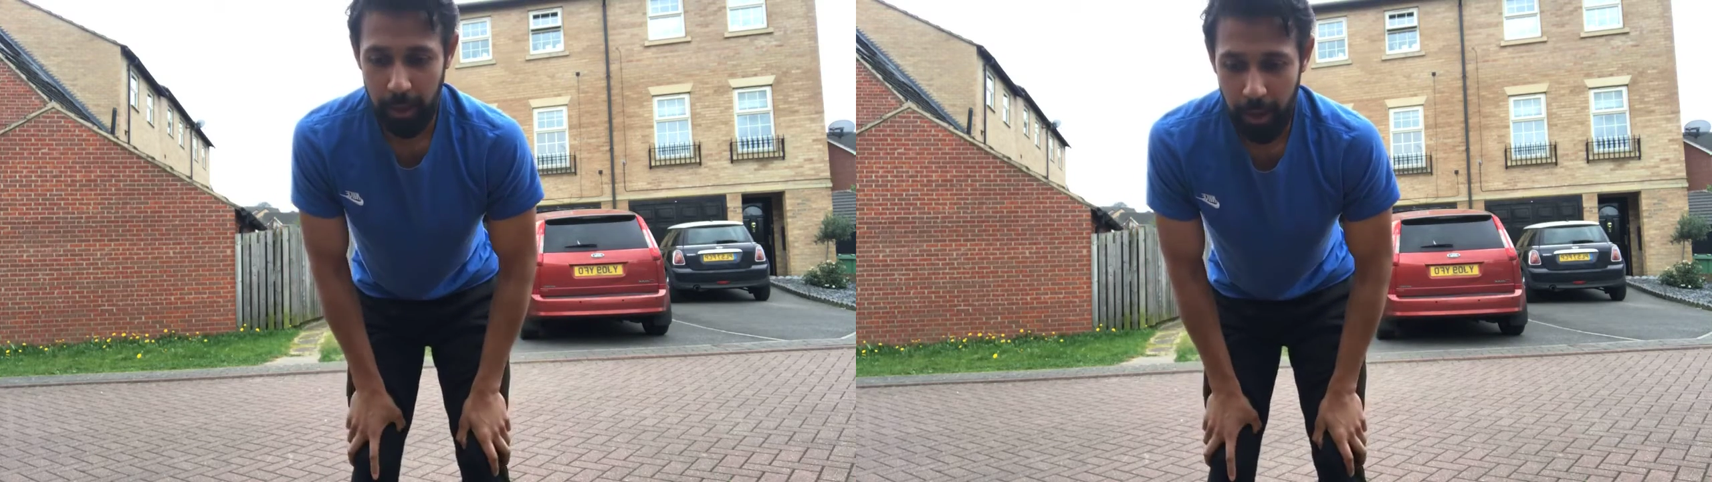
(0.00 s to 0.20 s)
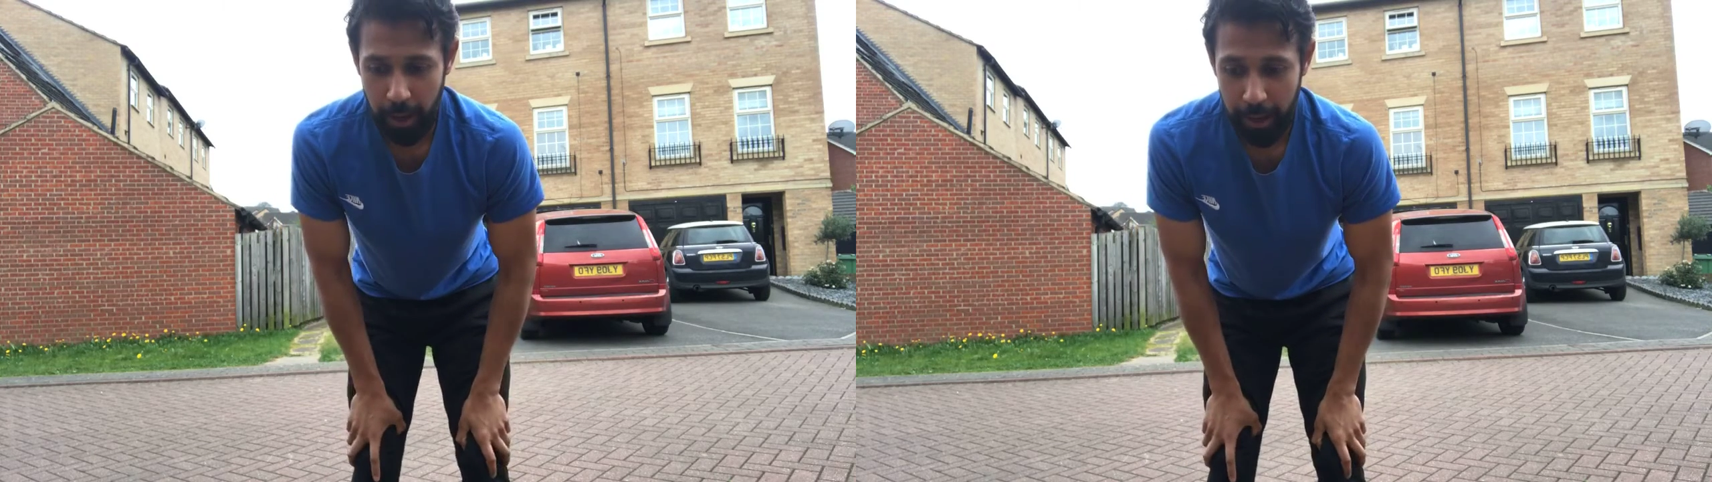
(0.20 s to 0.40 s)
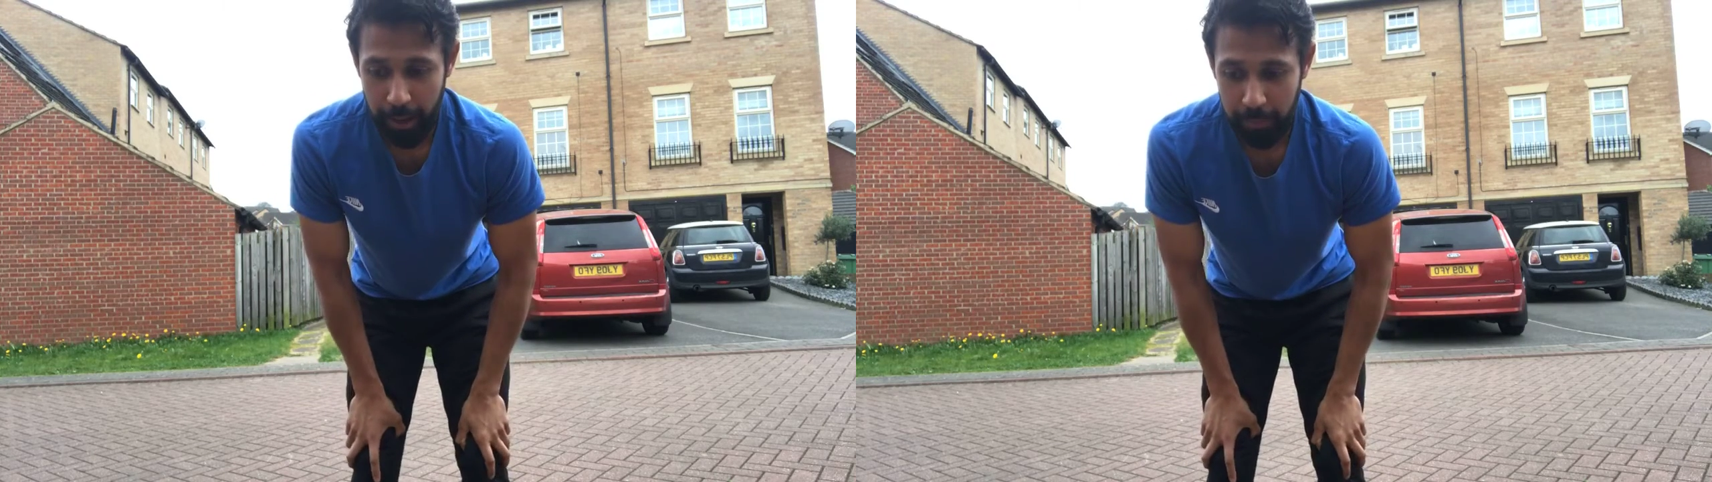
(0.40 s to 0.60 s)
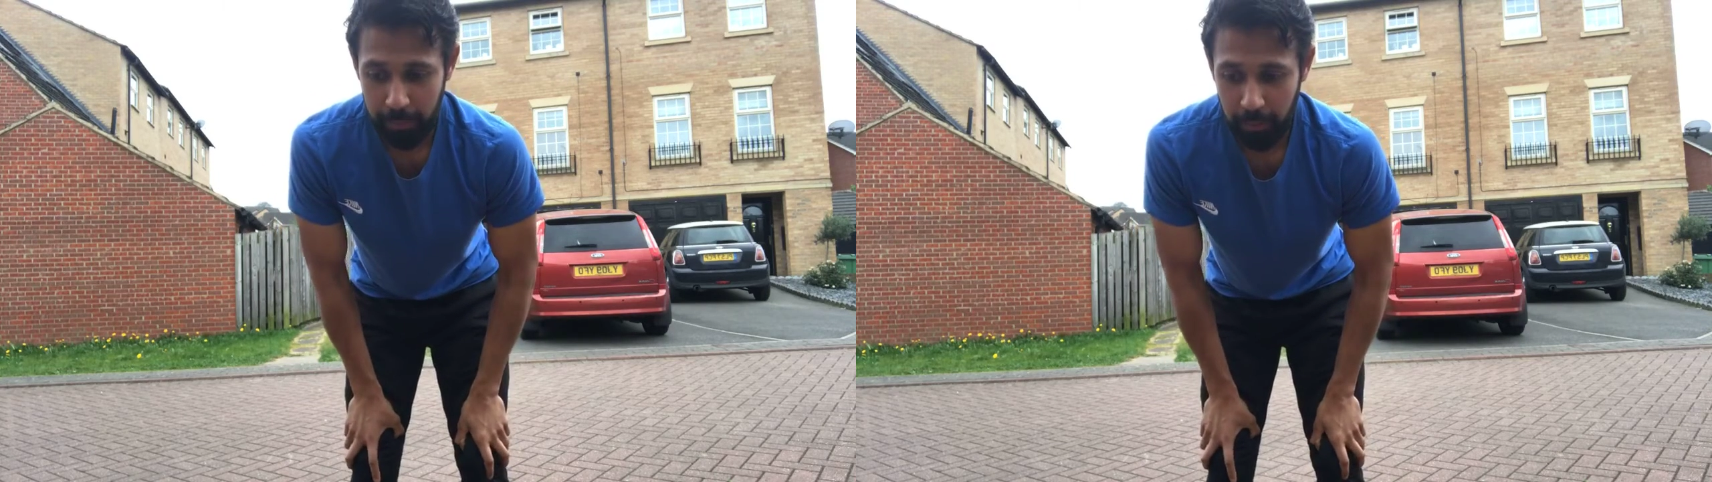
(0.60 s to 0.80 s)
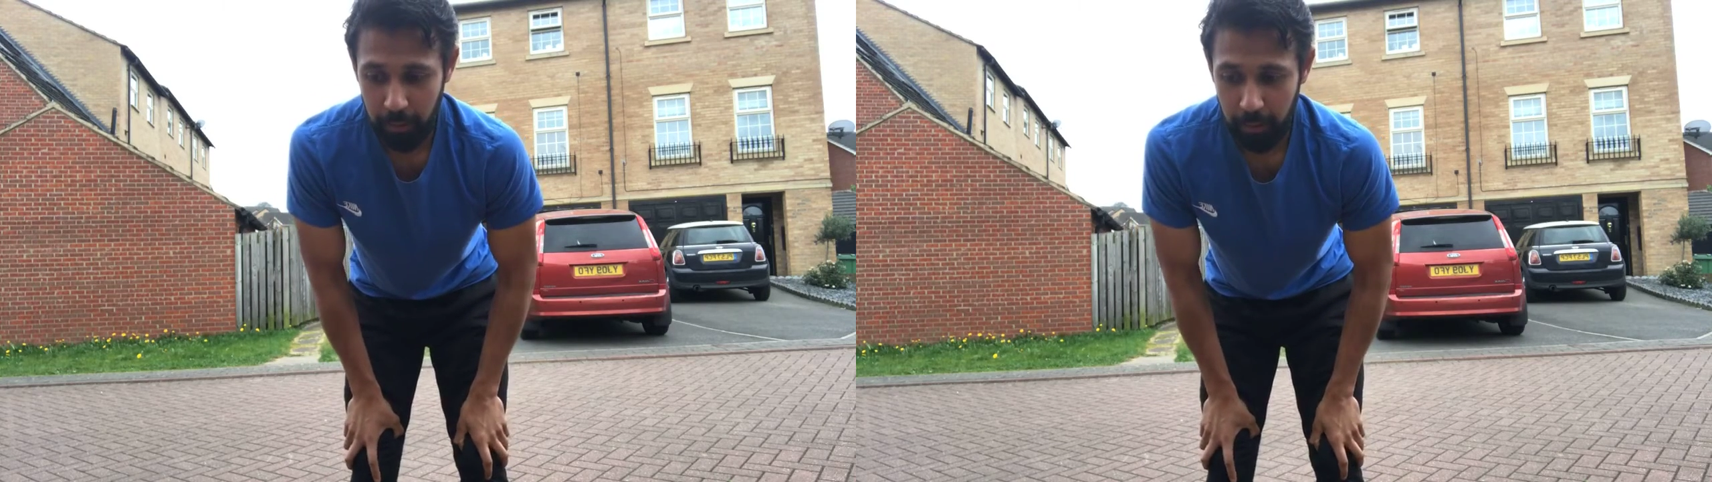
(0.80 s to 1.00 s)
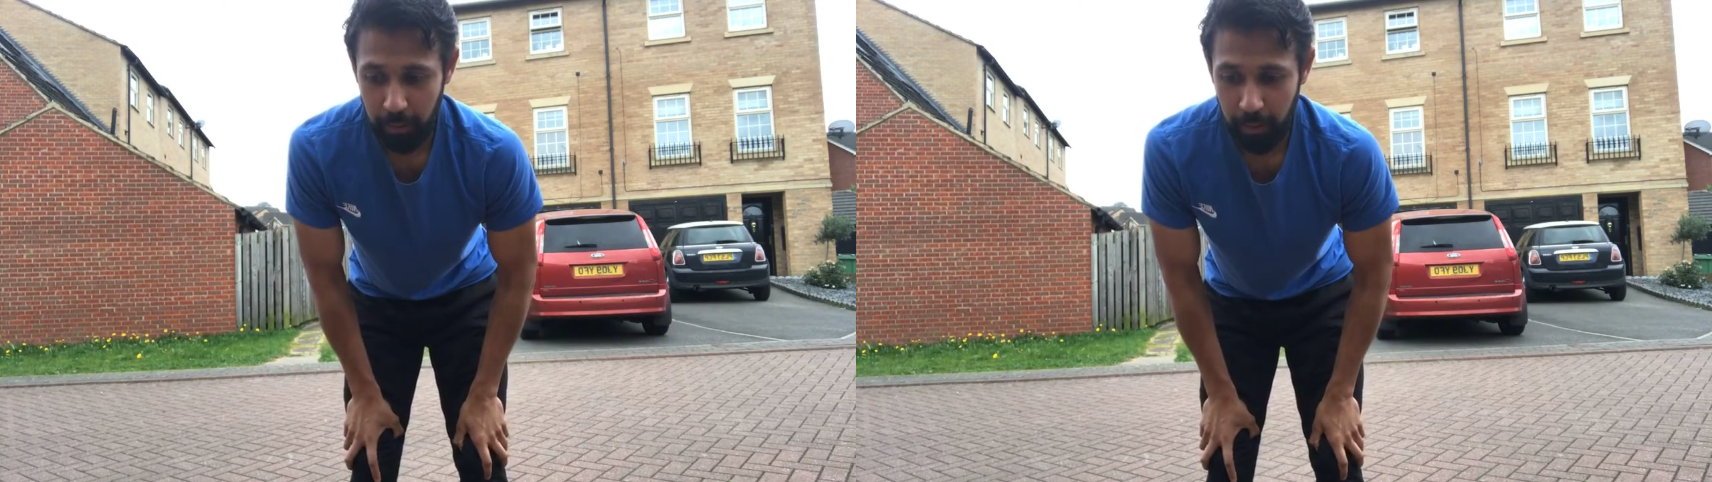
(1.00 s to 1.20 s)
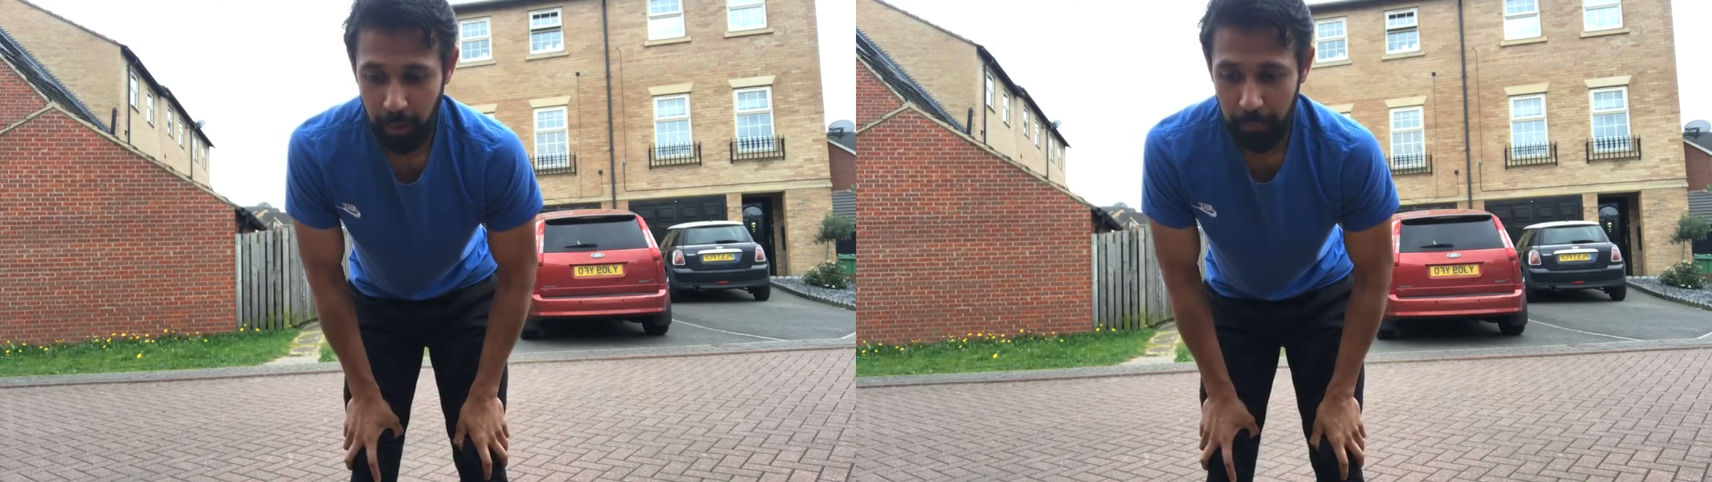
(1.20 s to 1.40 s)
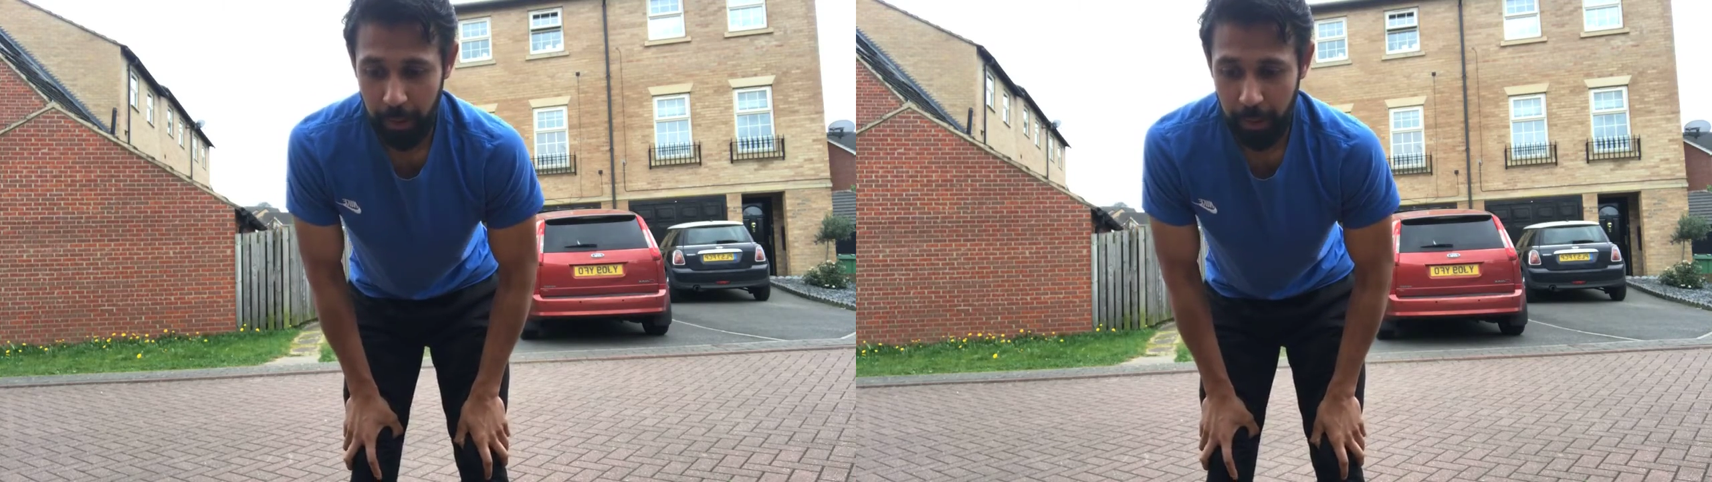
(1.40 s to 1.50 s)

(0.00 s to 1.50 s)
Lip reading: I mean,